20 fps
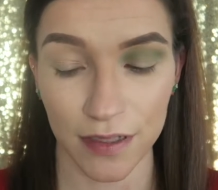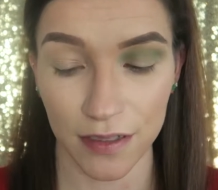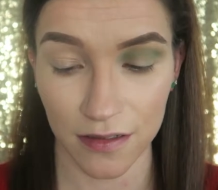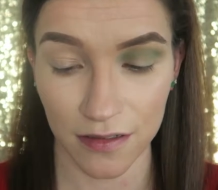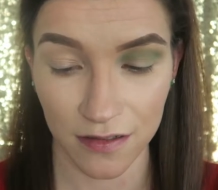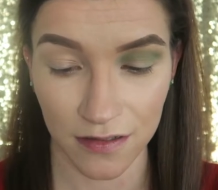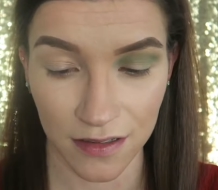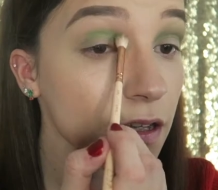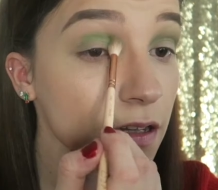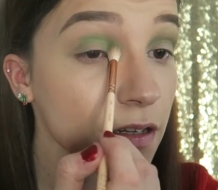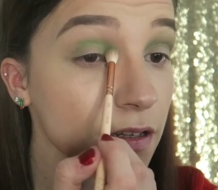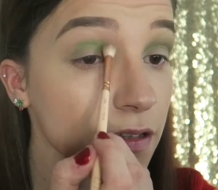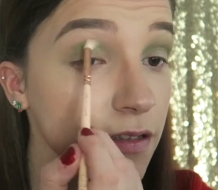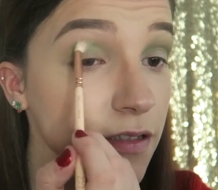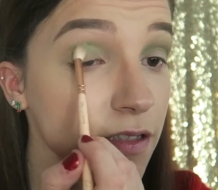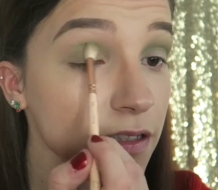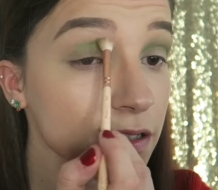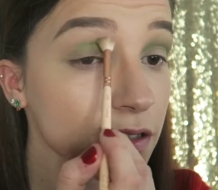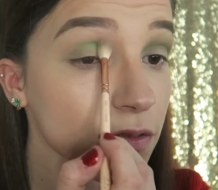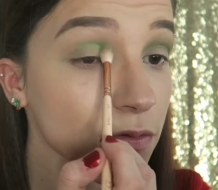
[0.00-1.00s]
And
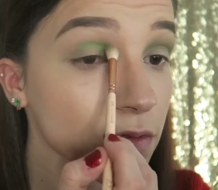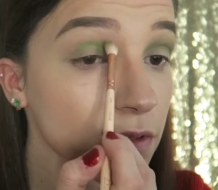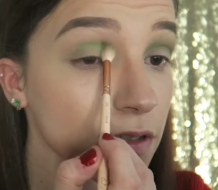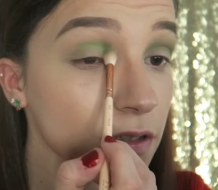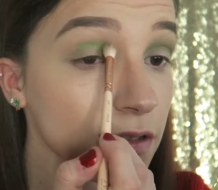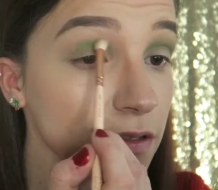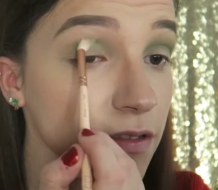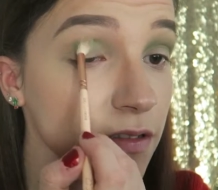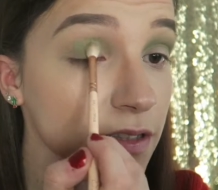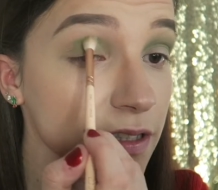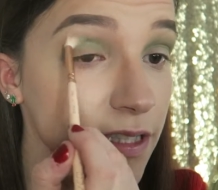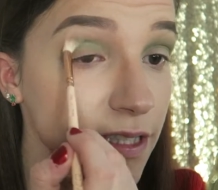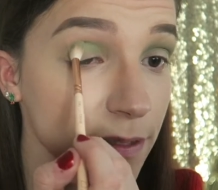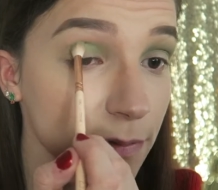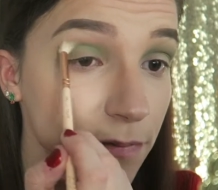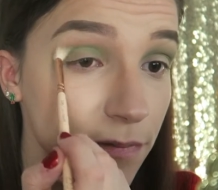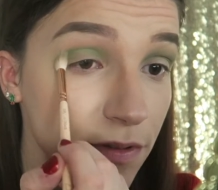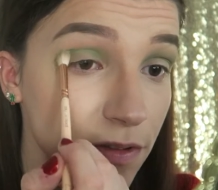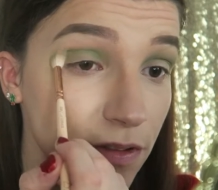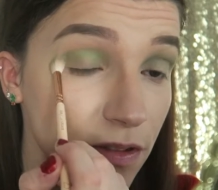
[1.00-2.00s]
this one
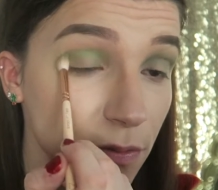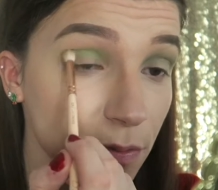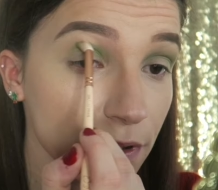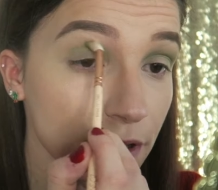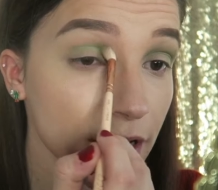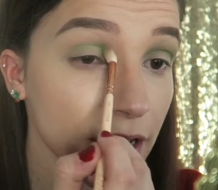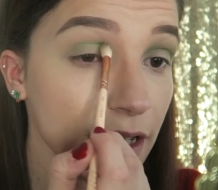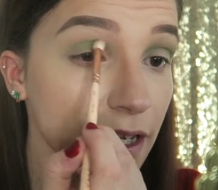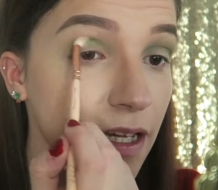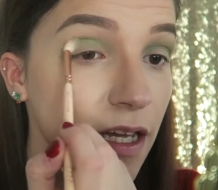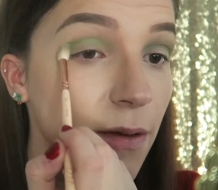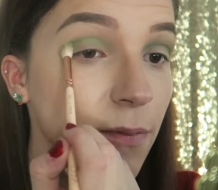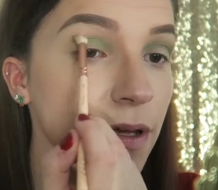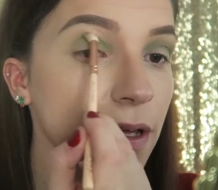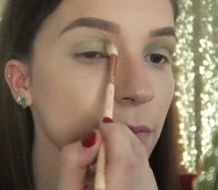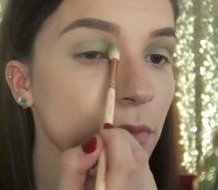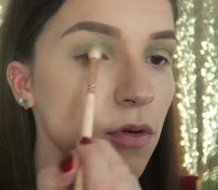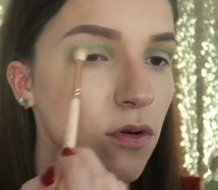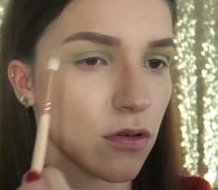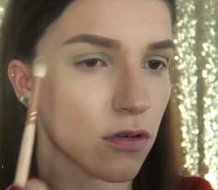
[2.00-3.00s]
seems to be a
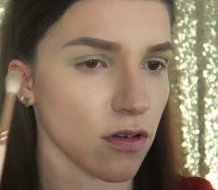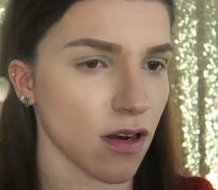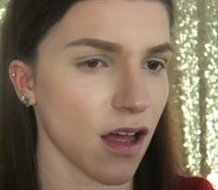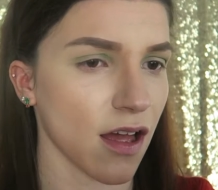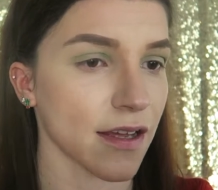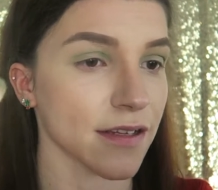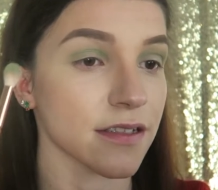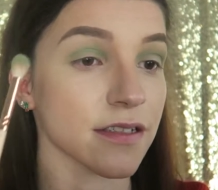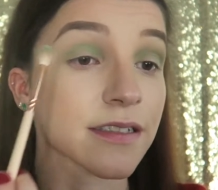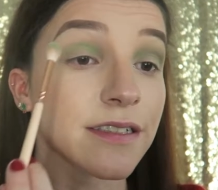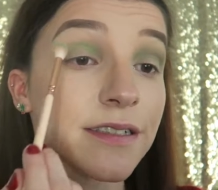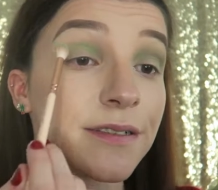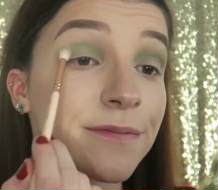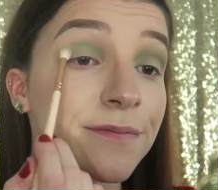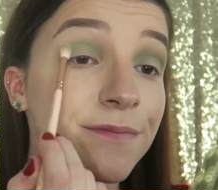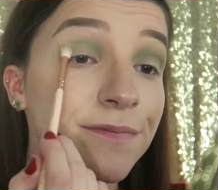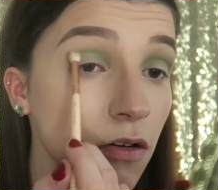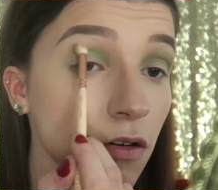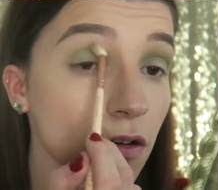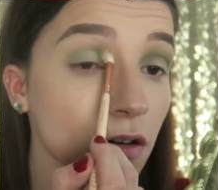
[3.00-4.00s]
bit more lighter.
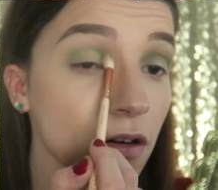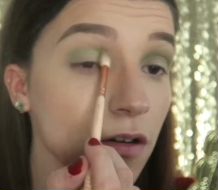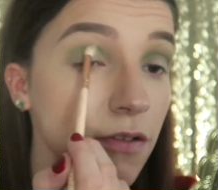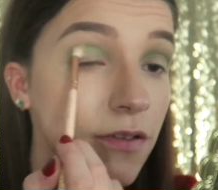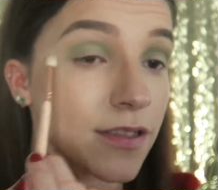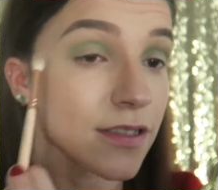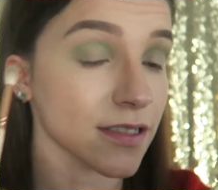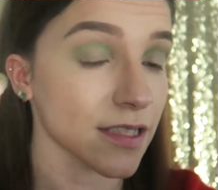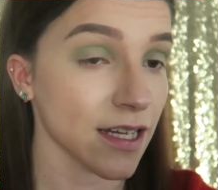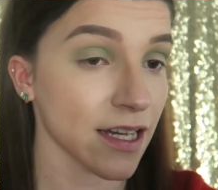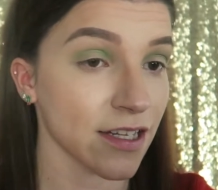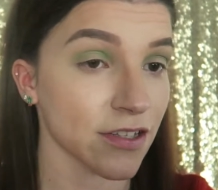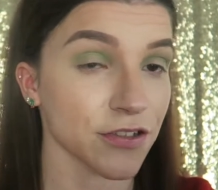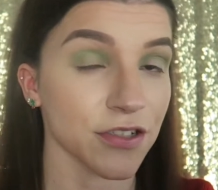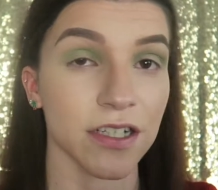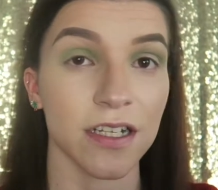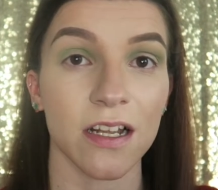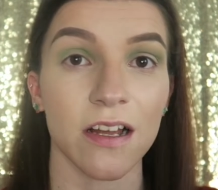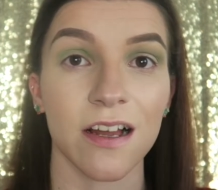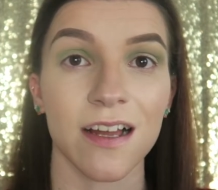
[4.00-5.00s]
Oh god, is it
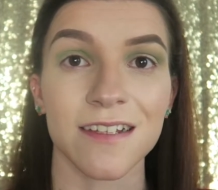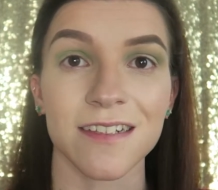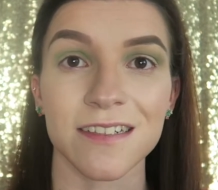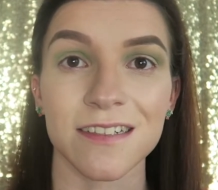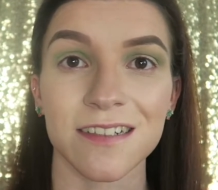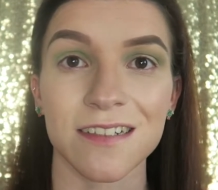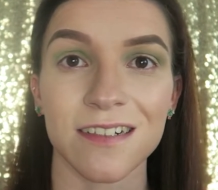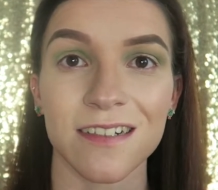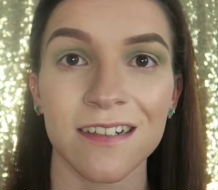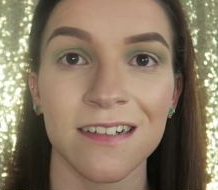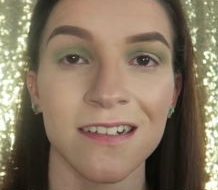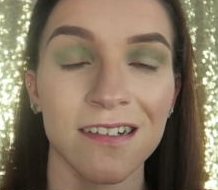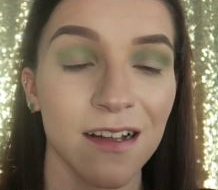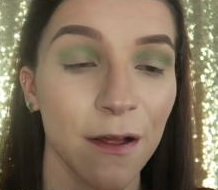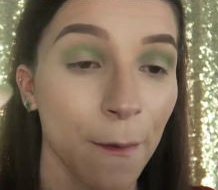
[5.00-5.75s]
actually lighter?